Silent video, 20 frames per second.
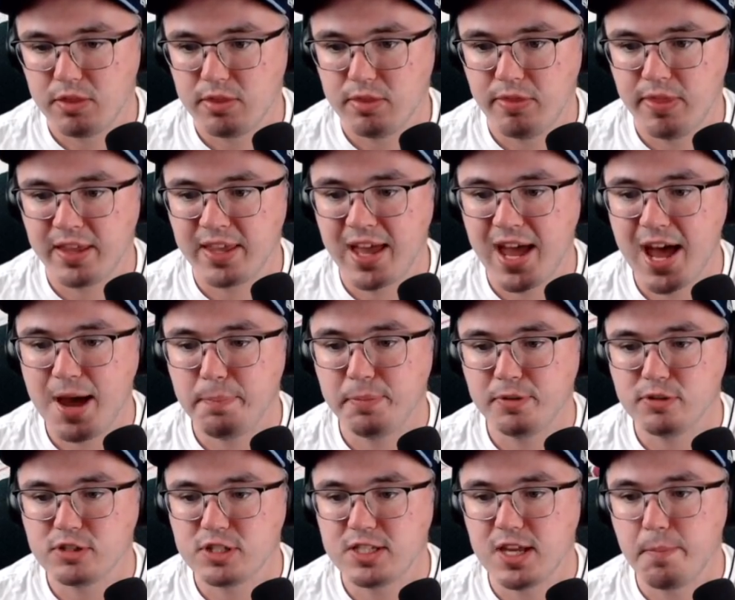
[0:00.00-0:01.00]
the
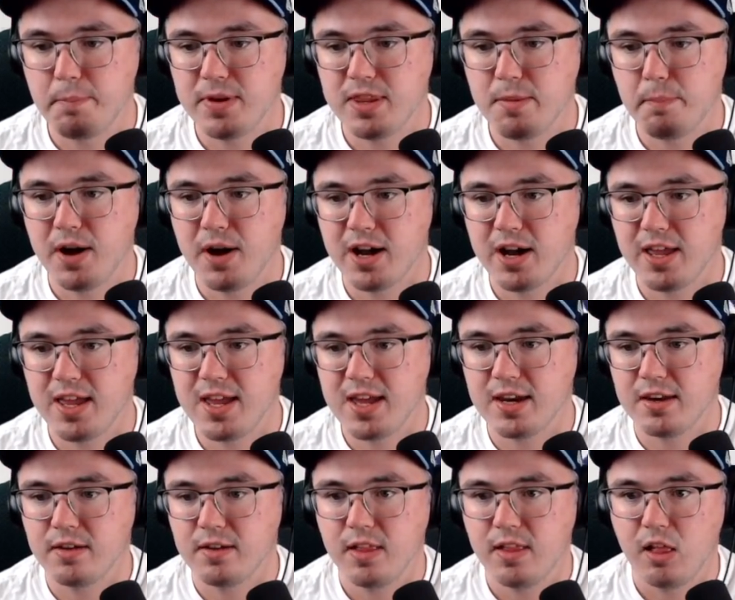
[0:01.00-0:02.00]
Capitals dumping the puck in.
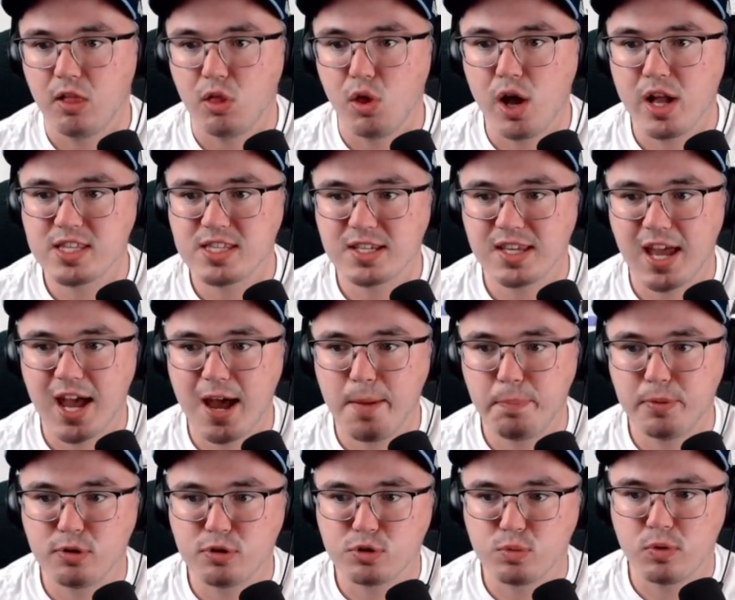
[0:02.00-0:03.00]
Lots of
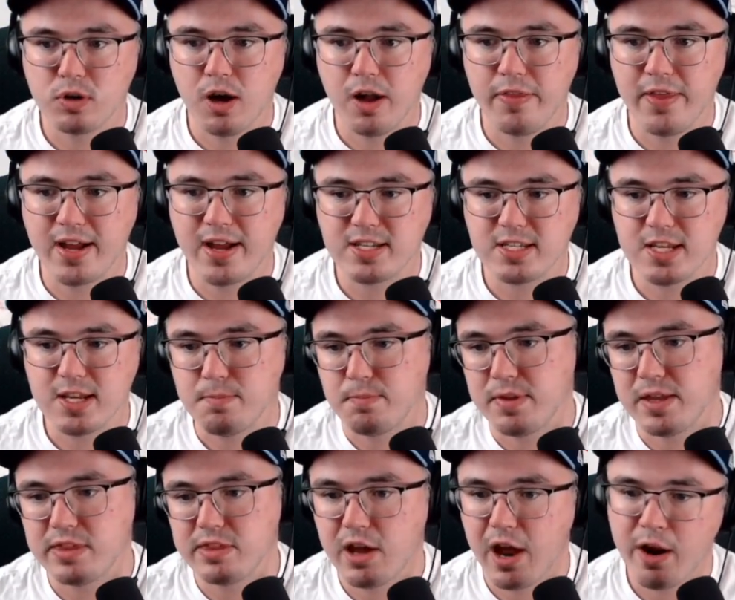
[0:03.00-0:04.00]
Capitals were on that team, but
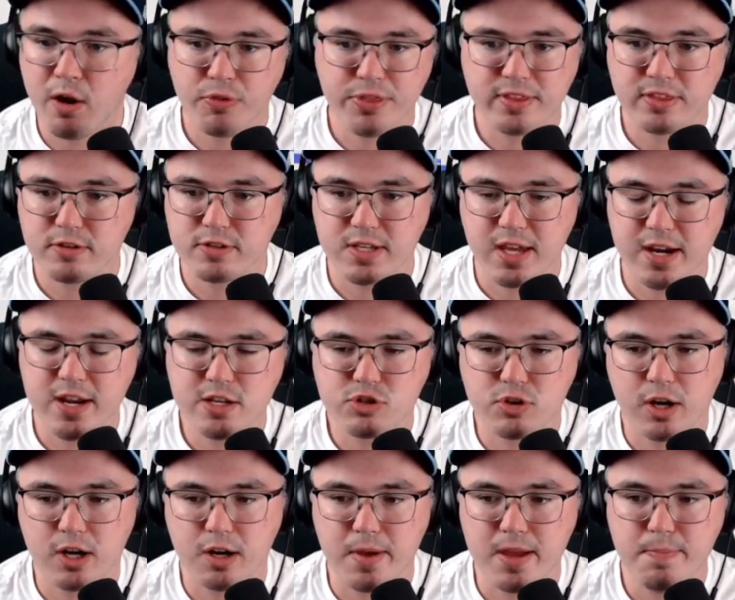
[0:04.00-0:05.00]
I don't think there's any
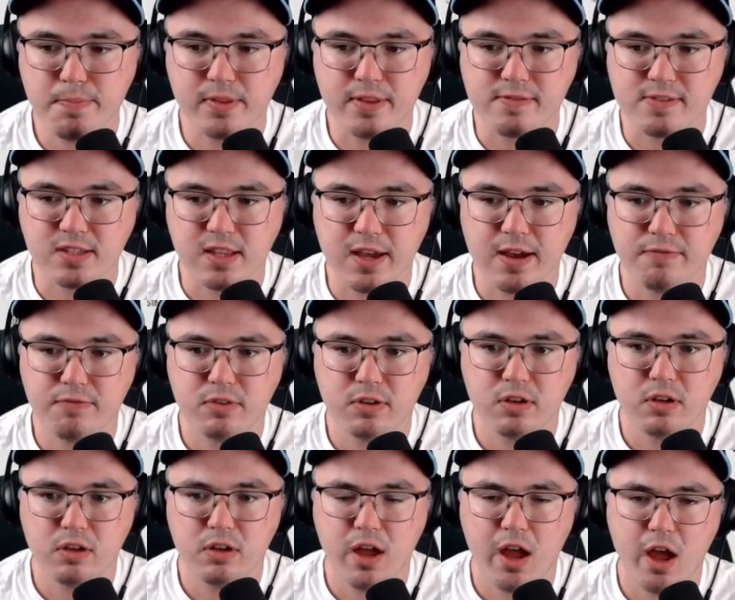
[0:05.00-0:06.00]
Toronto Maple Leafs left.
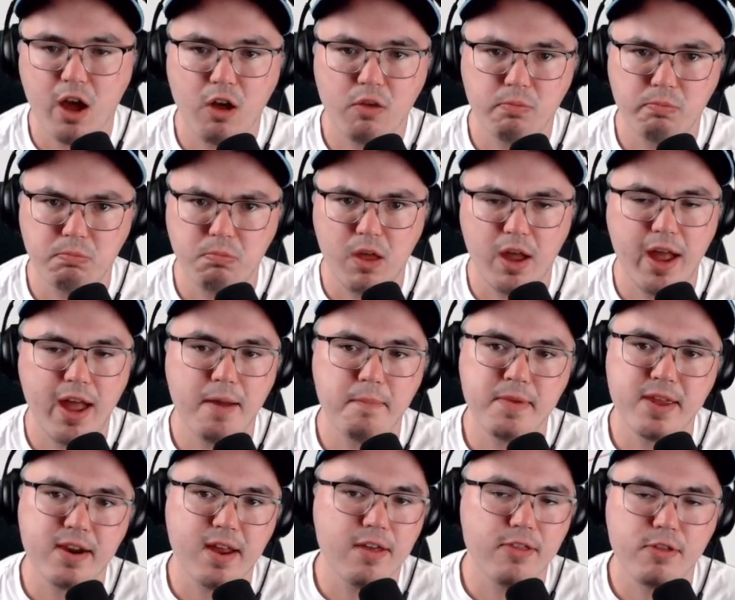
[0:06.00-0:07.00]
I
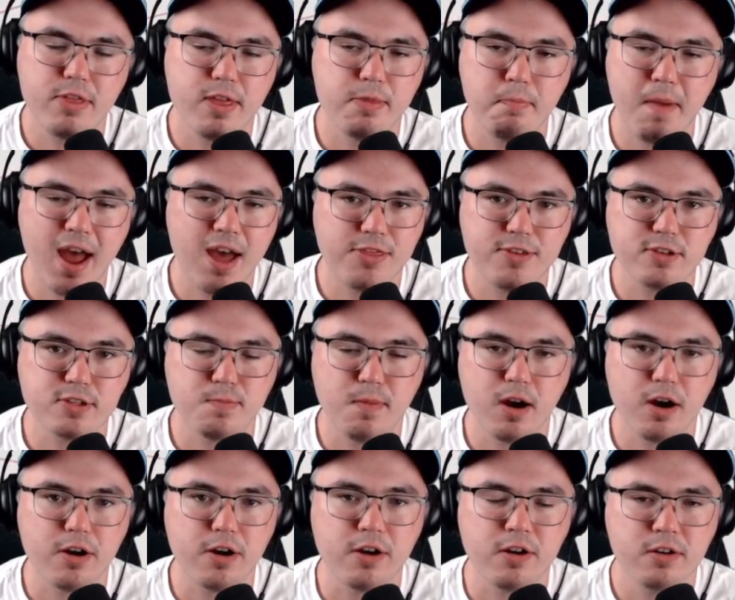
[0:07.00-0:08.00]
mean, other than Matthews,
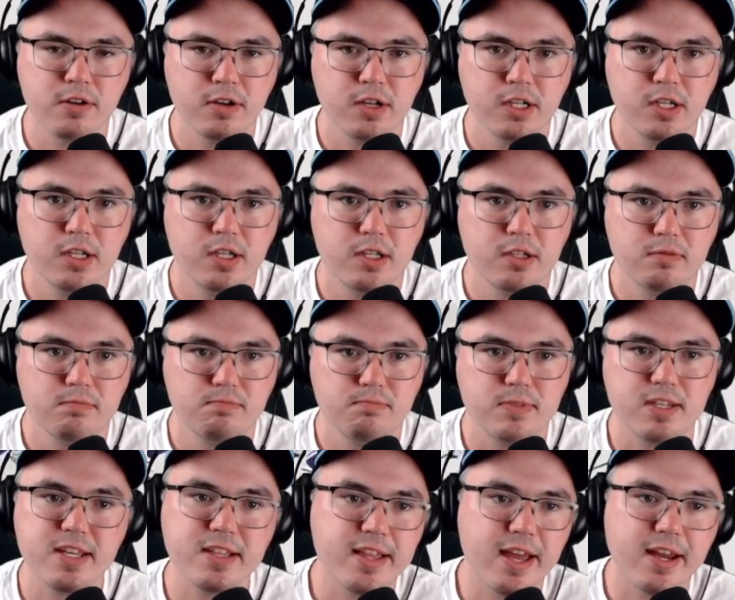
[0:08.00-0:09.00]
Marner,
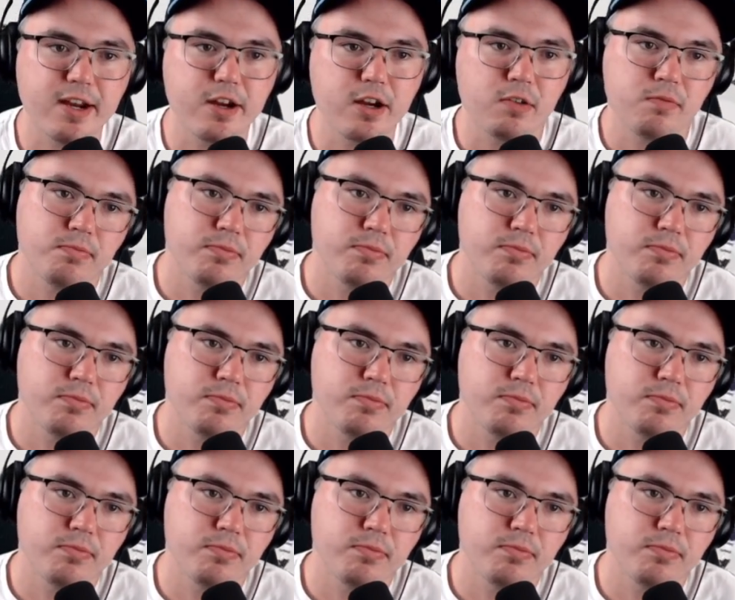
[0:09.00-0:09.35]
Nylander.